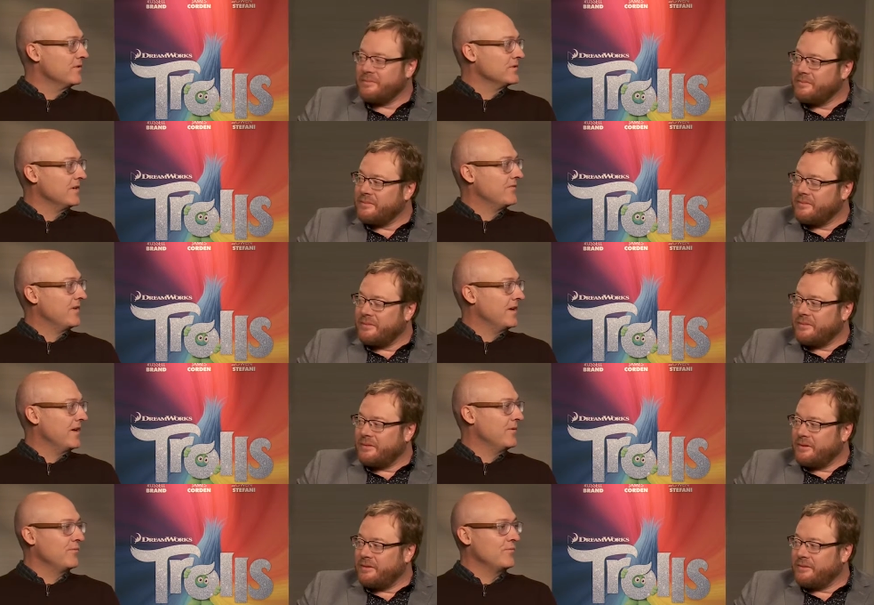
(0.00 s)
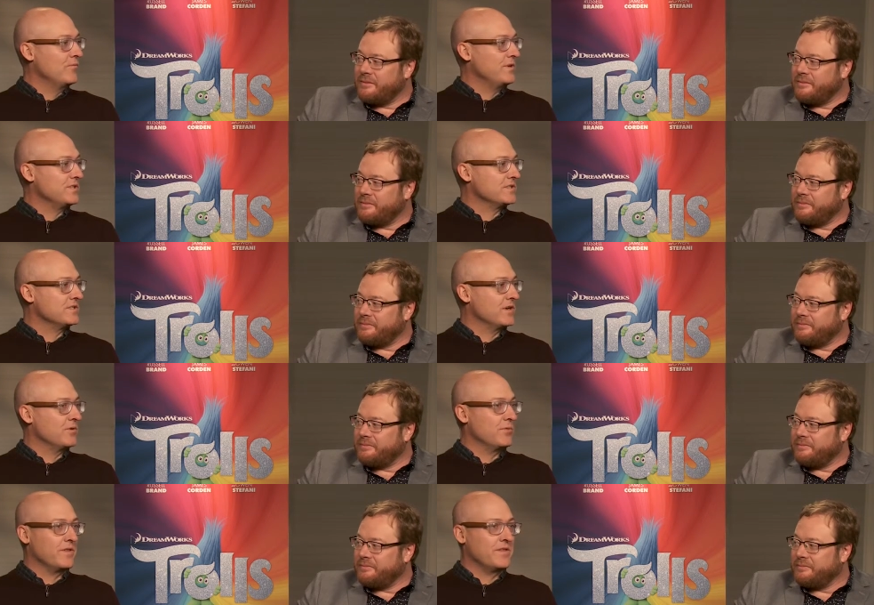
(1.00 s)
Speaker 1: first off, um, we just
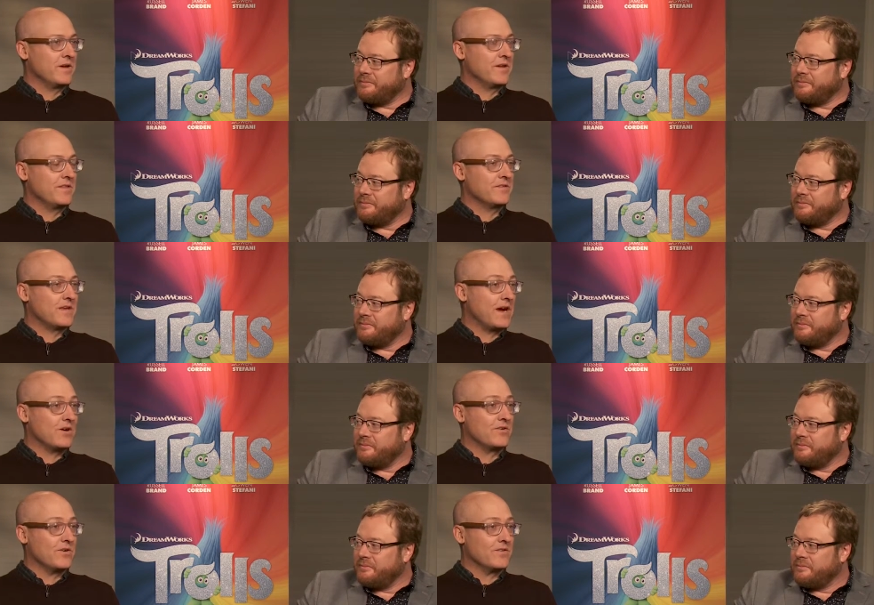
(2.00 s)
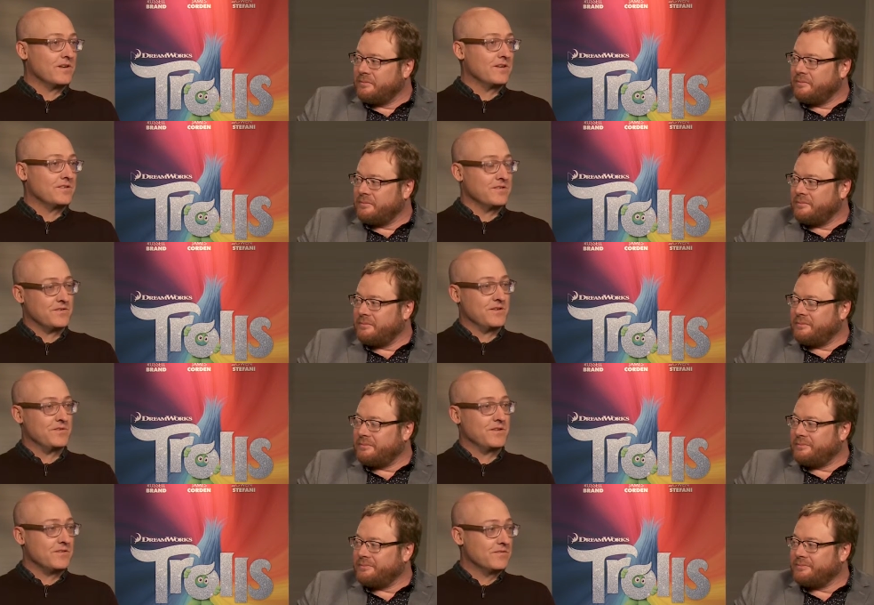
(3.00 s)
started with uh, this character that
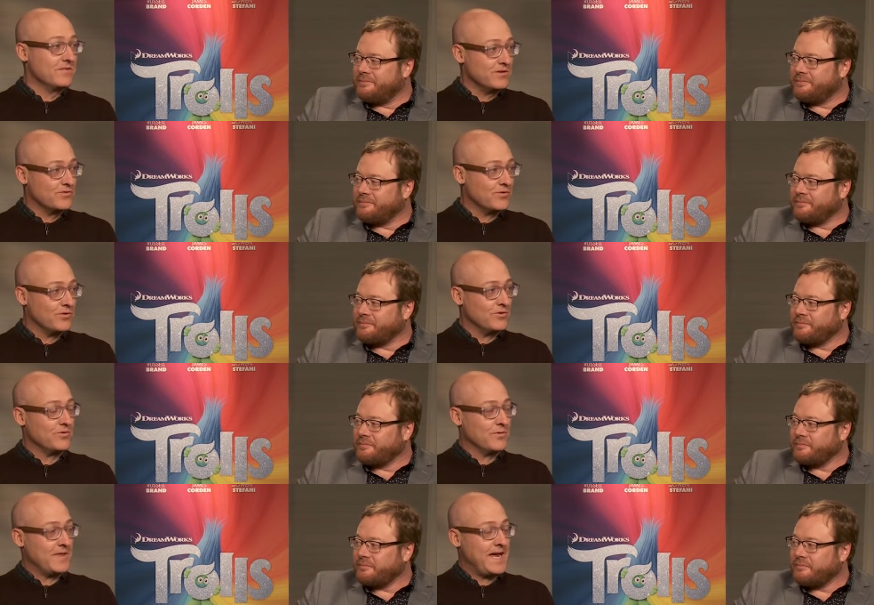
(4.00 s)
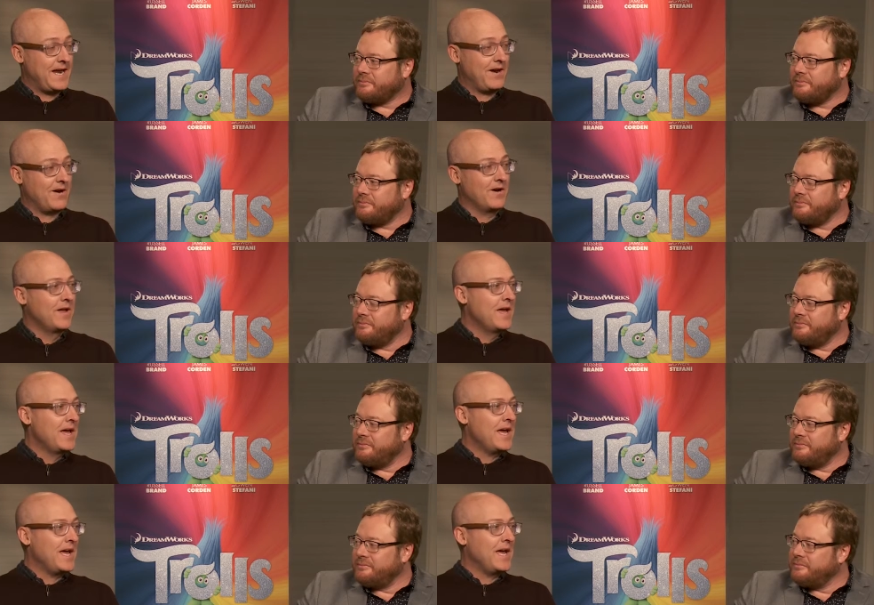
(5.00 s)
existed, these little trolls with the hair,
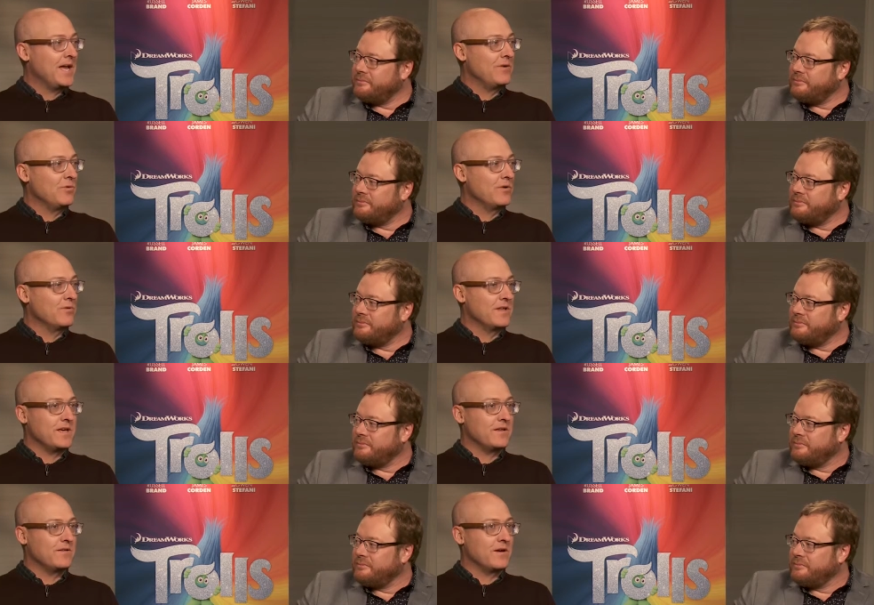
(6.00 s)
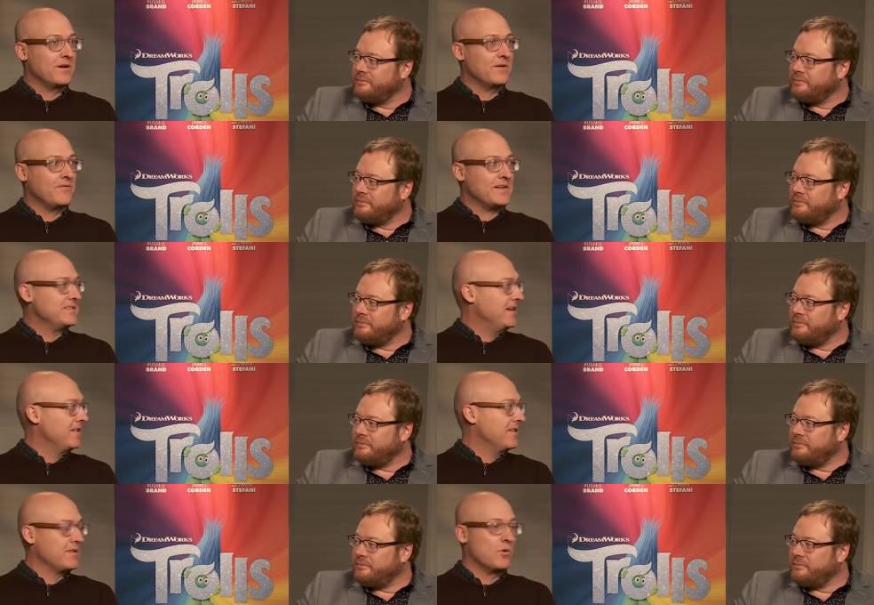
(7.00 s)
and we are really uh,
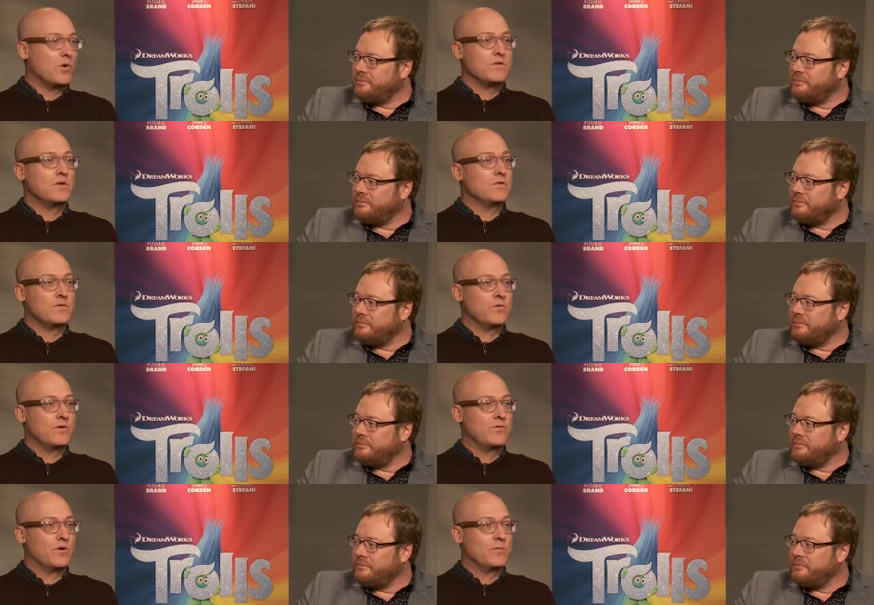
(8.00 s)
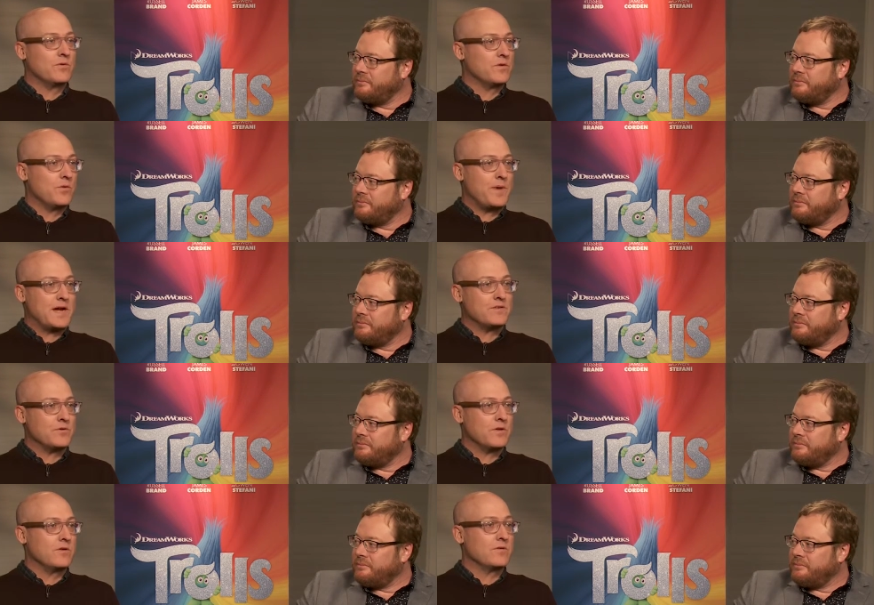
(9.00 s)
fascinated that there was no story for them. There's no
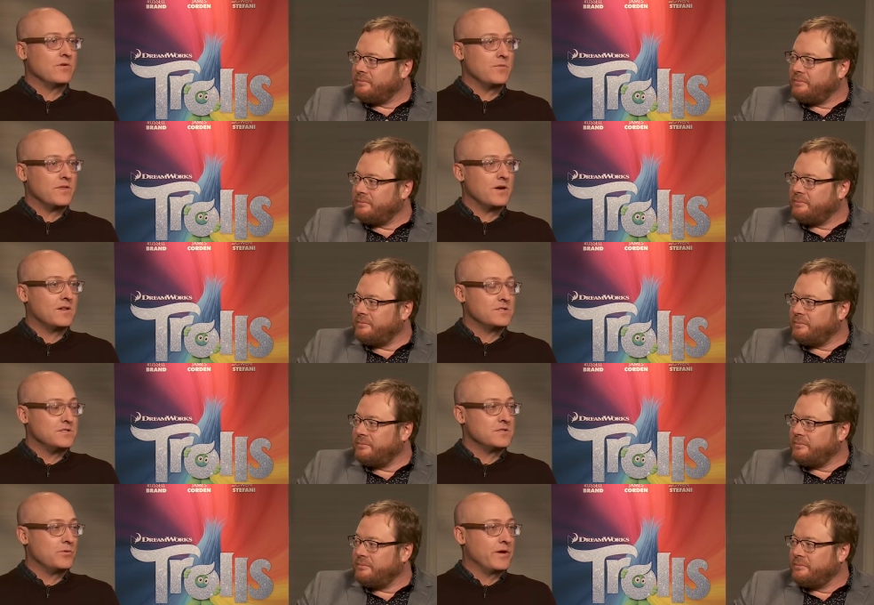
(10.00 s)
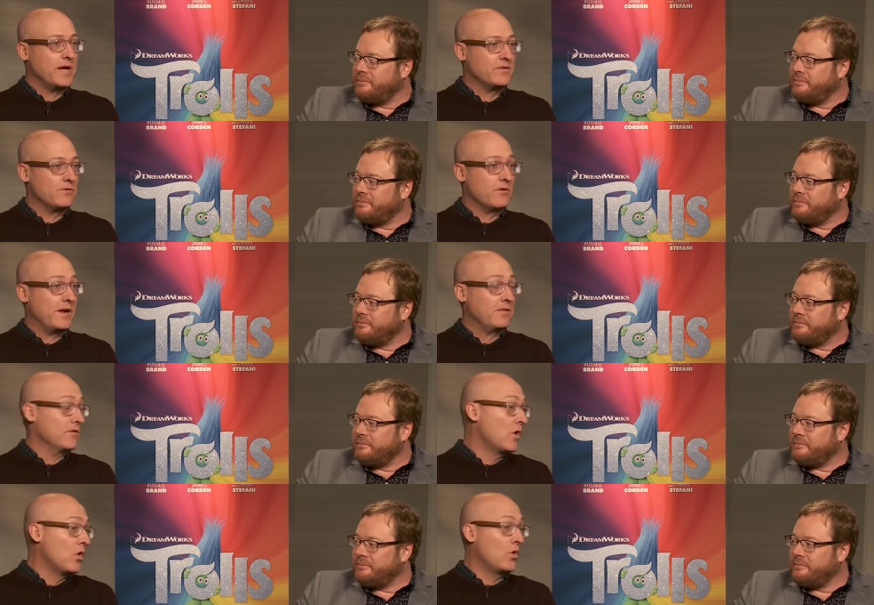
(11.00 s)
backstory, there's no mythology, so we got to create
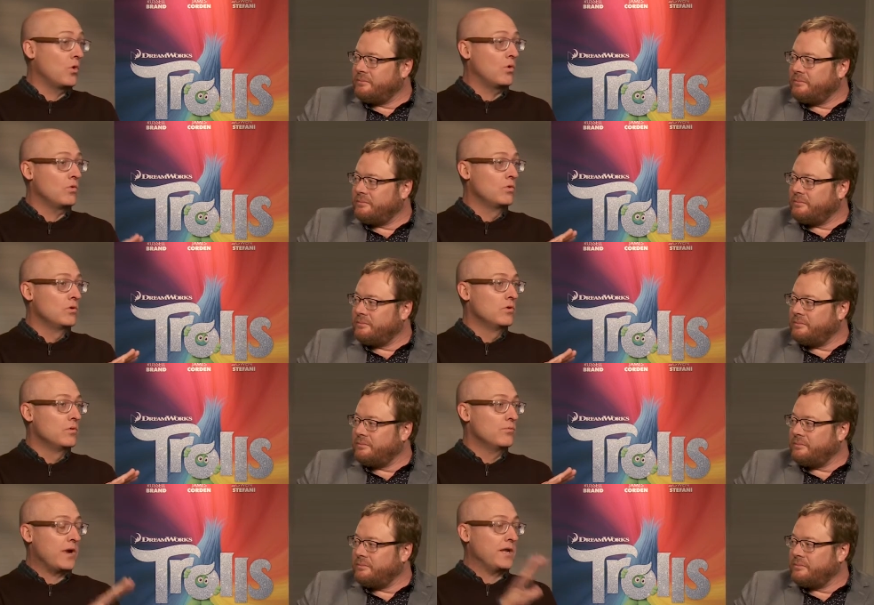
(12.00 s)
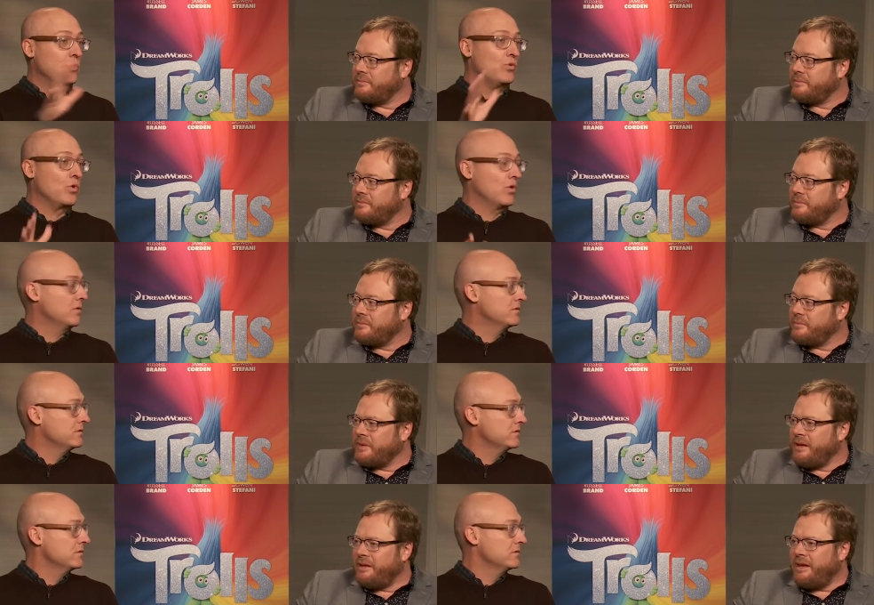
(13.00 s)
this whole brand new world.
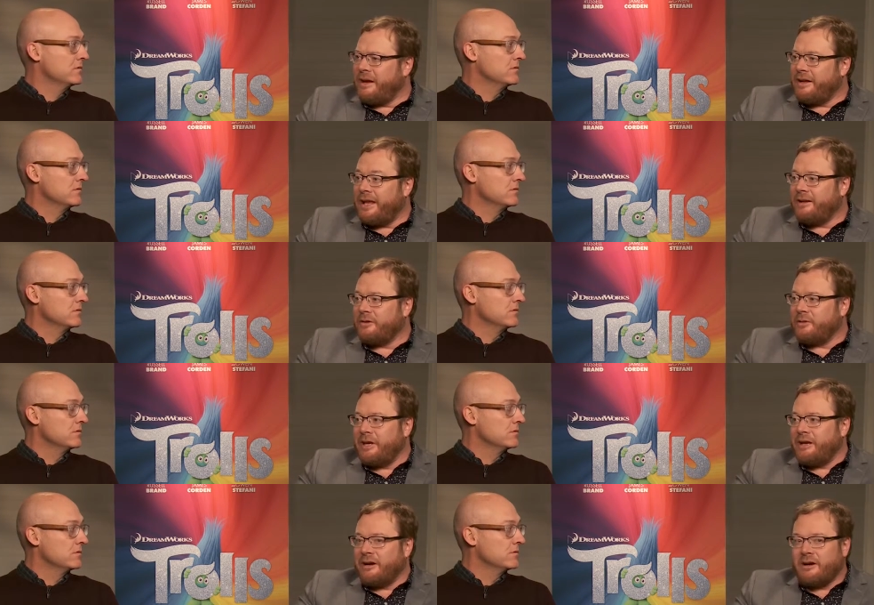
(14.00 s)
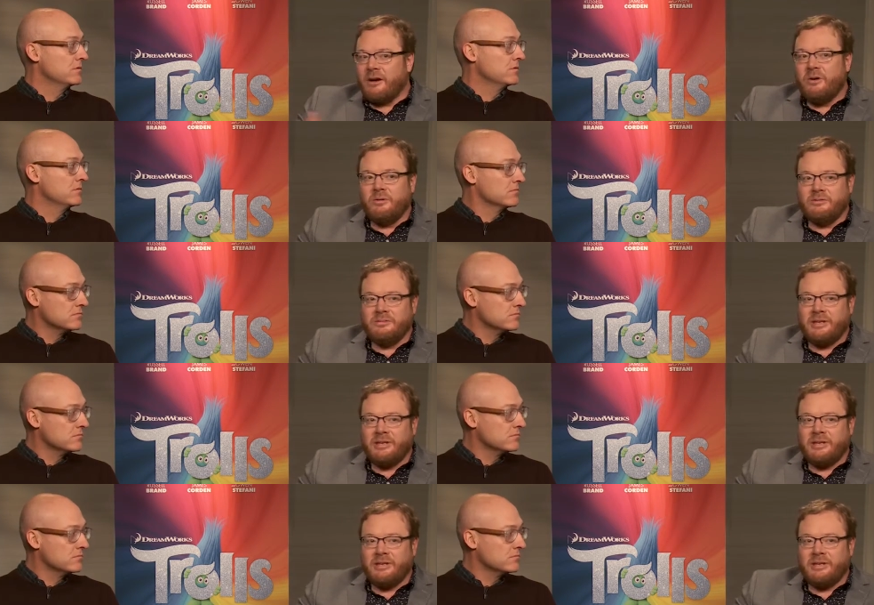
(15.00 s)
Yeah, and create our own